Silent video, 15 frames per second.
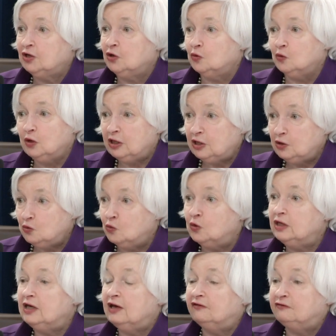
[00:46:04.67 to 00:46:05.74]

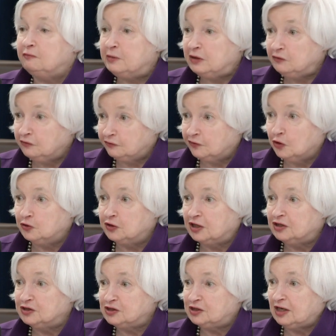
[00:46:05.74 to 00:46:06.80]
We have been
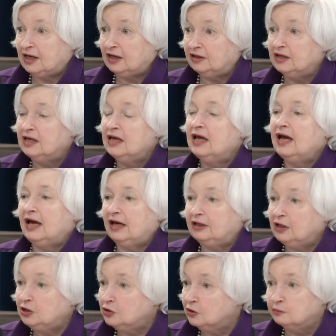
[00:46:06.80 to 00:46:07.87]
focused and had a
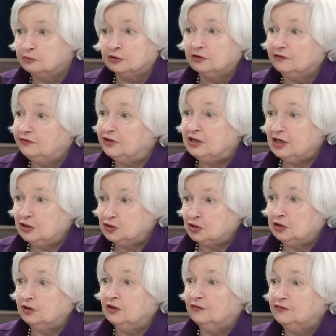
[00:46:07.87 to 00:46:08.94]
number of
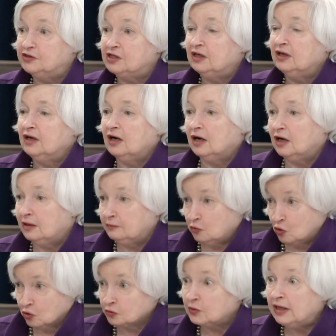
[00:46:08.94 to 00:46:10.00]
initiatives
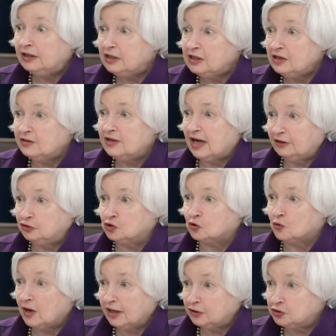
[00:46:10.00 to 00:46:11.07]
already in that
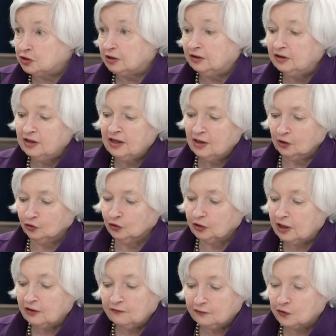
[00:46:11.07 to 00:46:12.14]
direction,
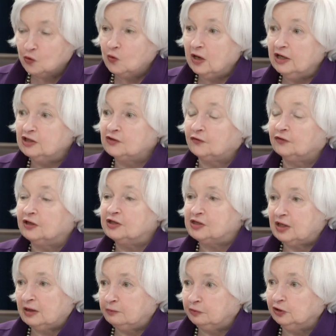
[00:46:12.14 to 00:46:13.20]
looking for ways, for
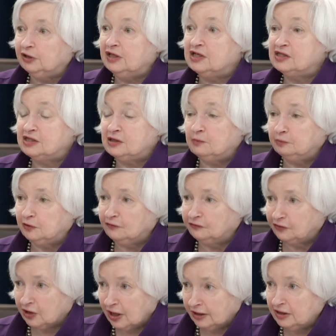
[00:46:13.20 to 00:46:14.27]
example, to
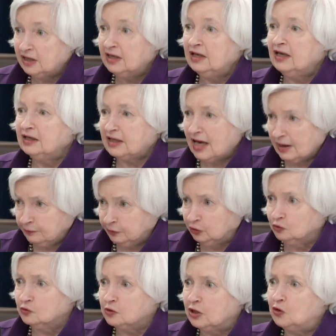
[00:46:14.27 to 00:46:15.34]
simplify
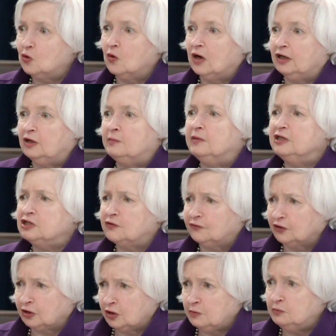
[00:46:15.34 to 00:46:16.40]
capital requirements for
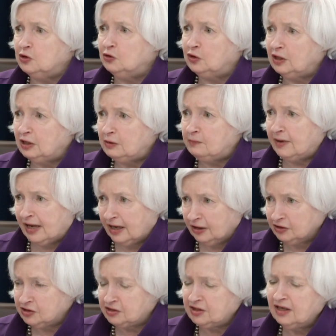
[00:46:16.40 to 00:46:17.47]
community
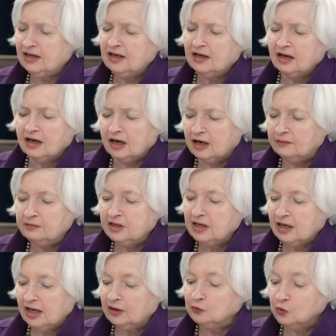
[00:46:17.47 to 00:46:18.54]
banks, and
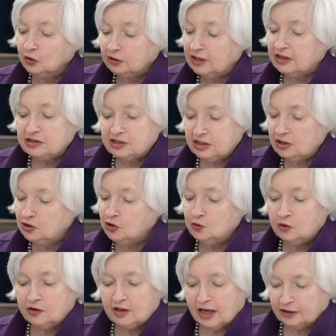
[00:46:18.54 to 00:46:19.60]
we'll continue
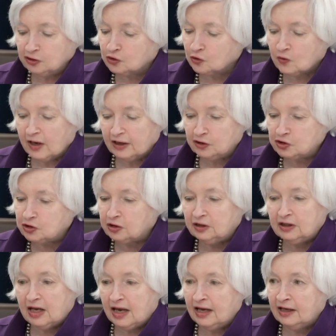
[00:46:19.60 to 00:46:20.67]
in that direction
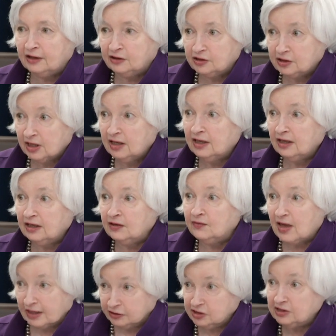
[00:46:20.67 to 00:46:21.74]
and in
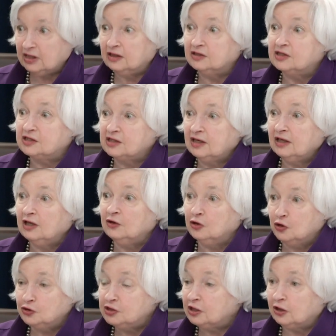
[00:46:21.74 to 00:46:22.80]
that sense, in
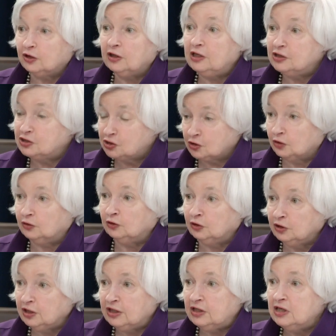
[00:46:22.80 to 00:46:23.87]
those areas,
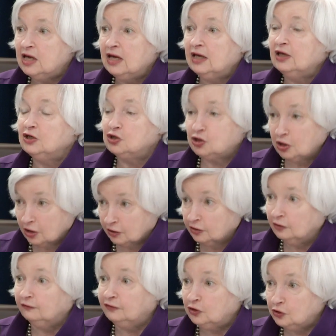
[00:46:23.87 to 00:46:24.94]
certainly share
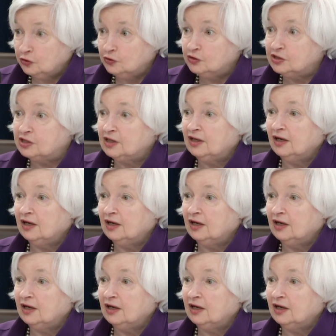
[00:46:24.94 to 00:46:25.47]
the views